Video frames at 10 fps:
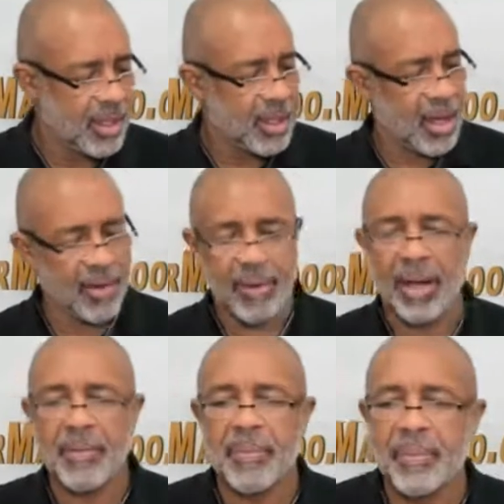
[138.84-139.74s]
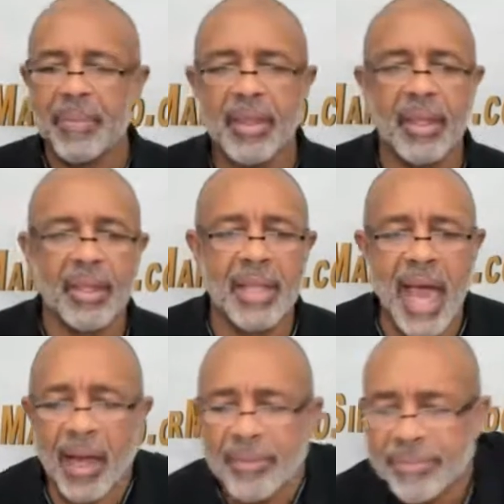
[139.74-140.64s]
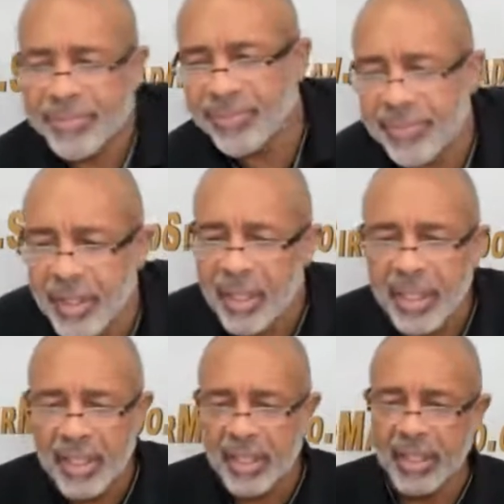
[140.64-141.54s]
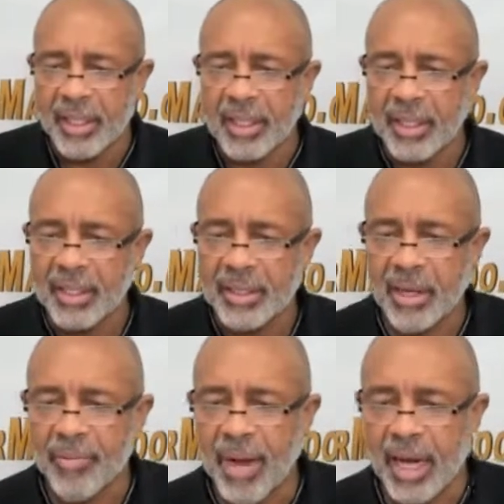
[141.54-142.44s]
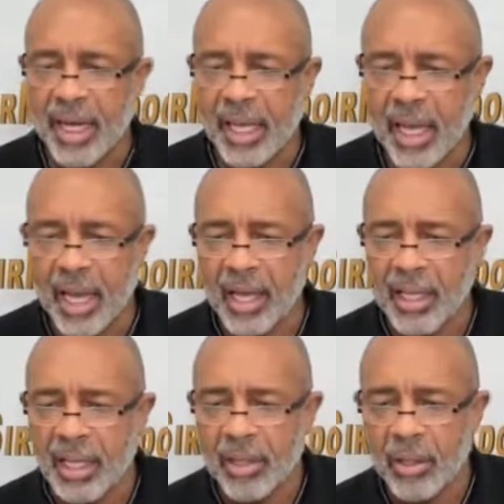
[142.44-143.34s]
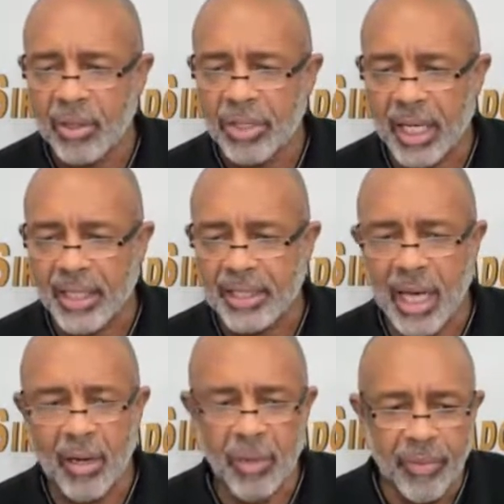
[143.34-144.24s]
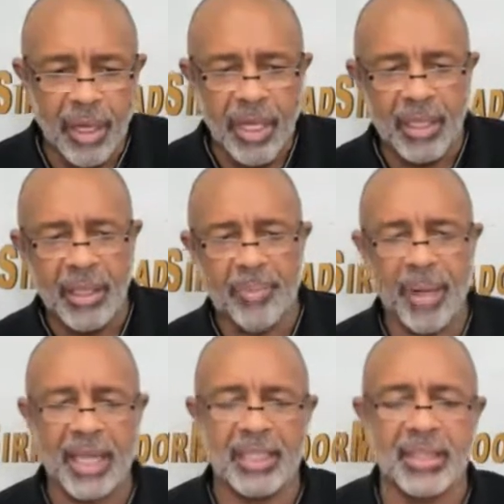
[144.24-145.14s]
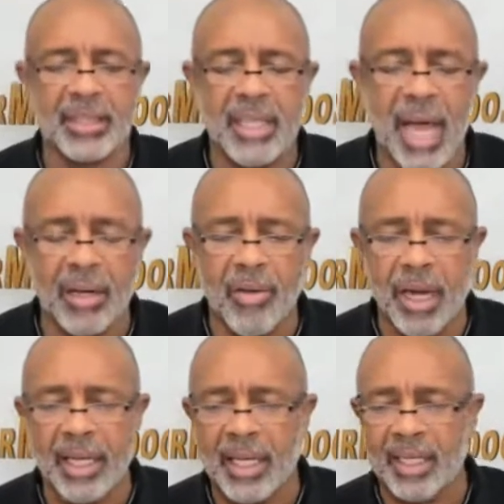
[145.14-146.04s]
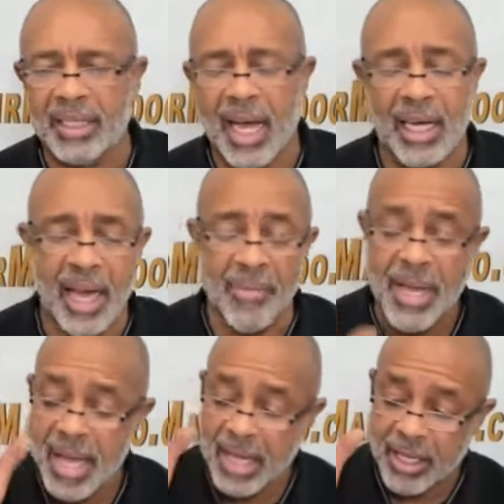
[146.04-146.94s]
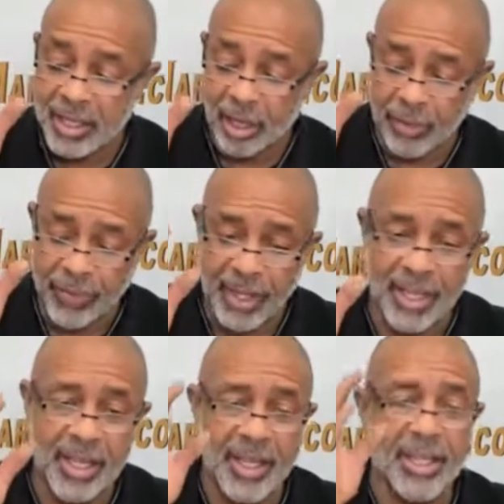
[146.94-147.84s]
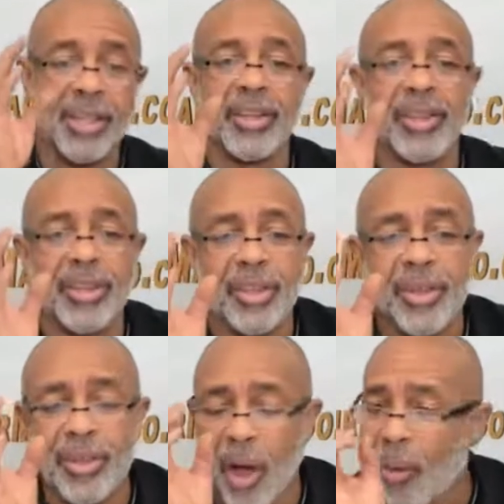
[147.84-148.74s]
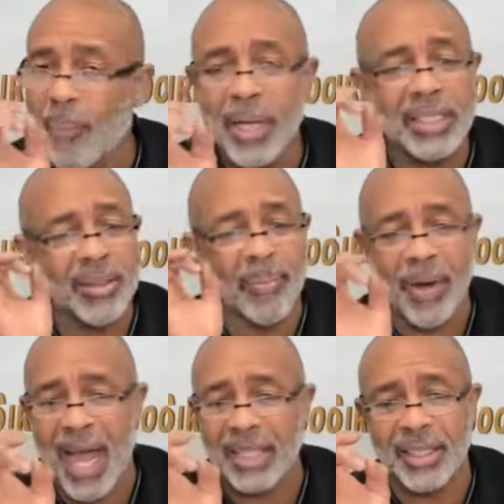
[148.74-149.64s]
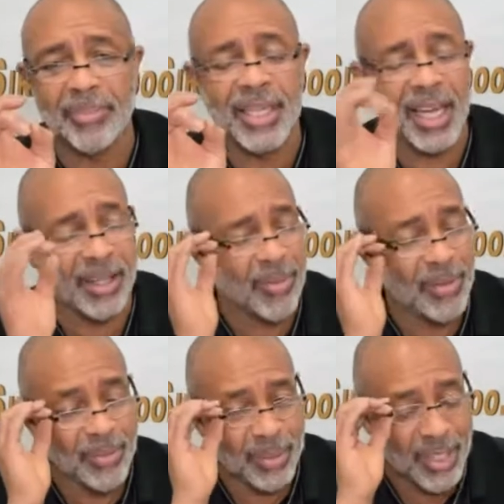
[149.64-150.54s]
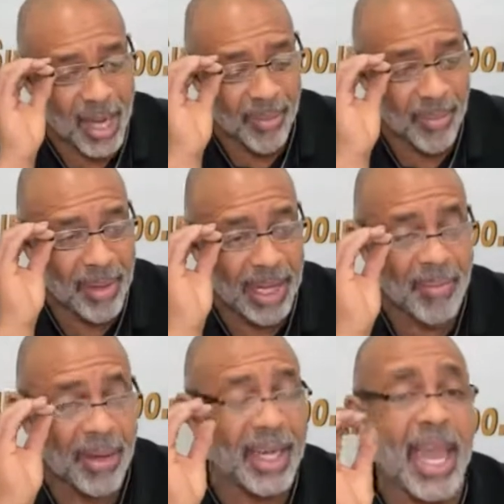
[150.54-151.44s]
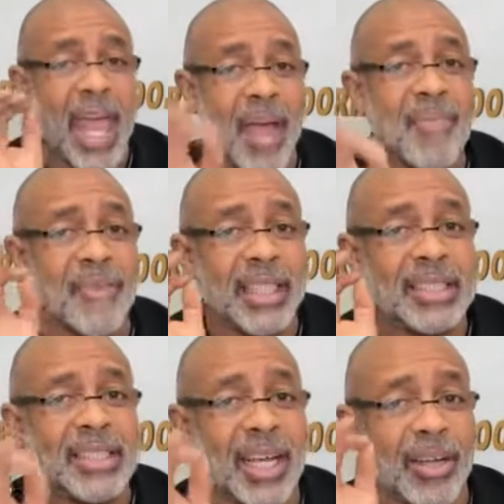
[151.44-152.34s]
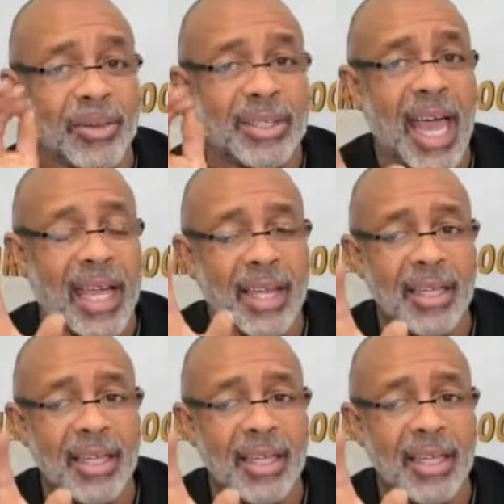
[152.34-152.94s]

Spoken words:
All right. Now, let's get right in here. Go check us out over at the pages.chronickiller.com. You know, don't be surprised. I'm telling you, we're talking about making money every single day.